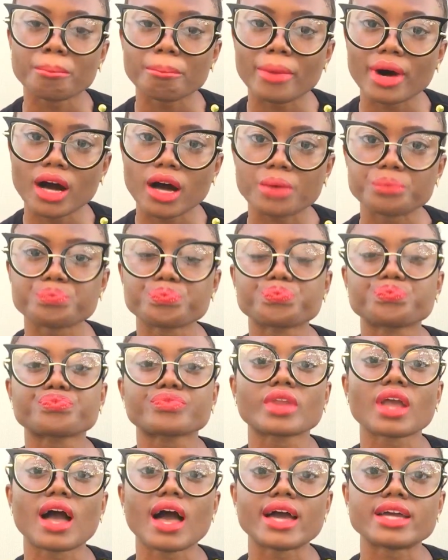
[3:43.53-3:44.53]
But
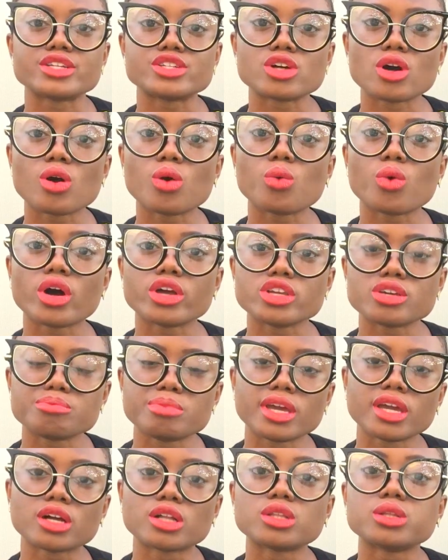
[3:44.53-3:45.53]
I don't want you
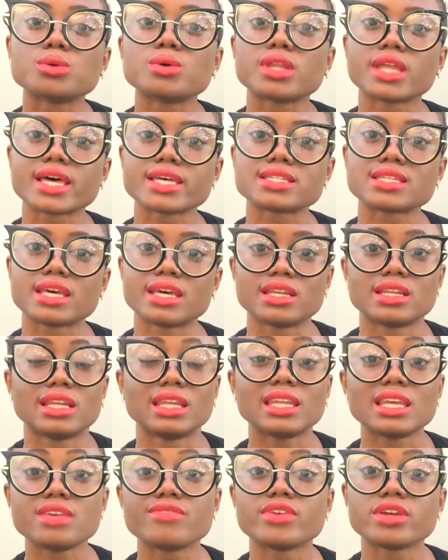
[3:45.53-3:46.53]
being clueless and
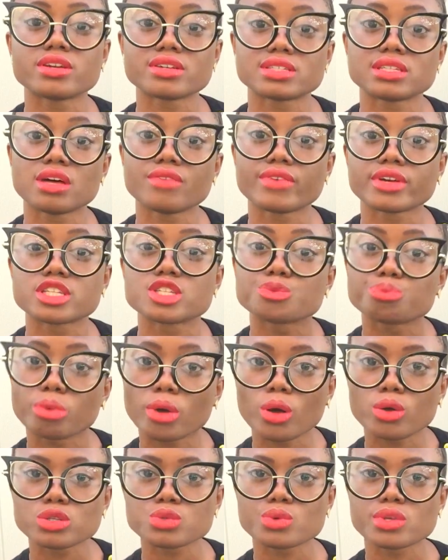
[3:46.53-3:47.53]
leaving yourself
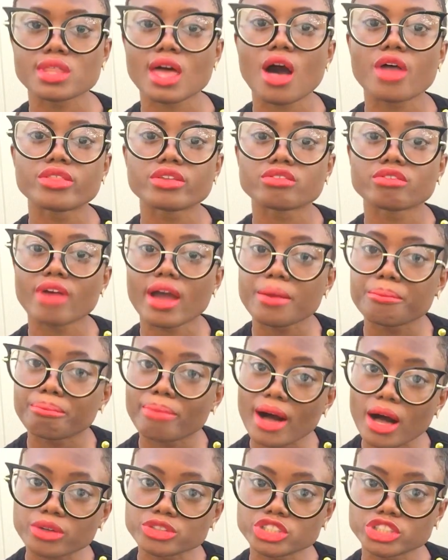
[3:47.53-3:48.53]
exposed without the right
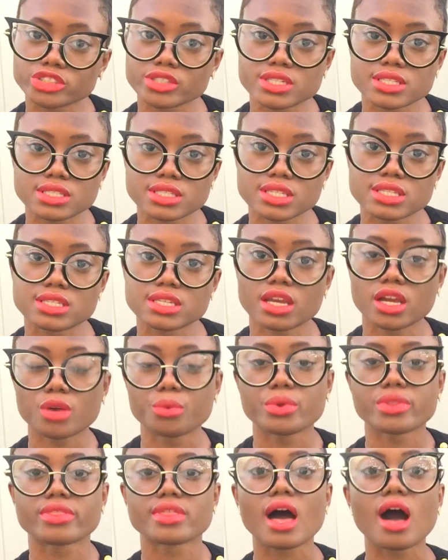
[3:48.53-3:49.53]
boundaries this year,
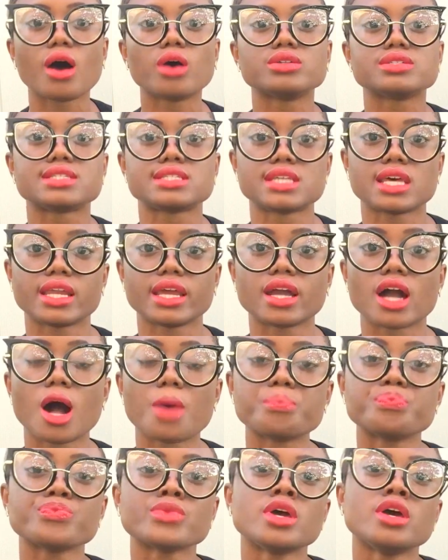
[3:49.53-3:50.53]
without setting
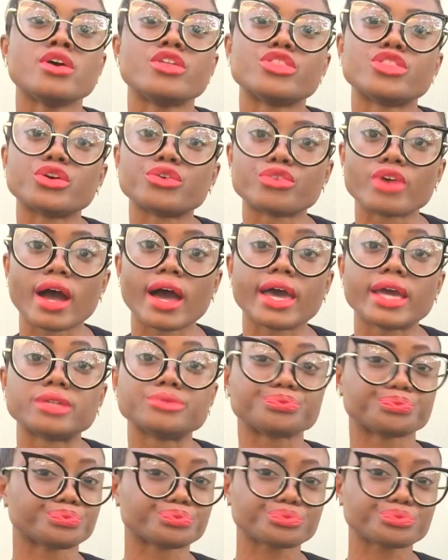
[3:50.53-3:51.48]
up the right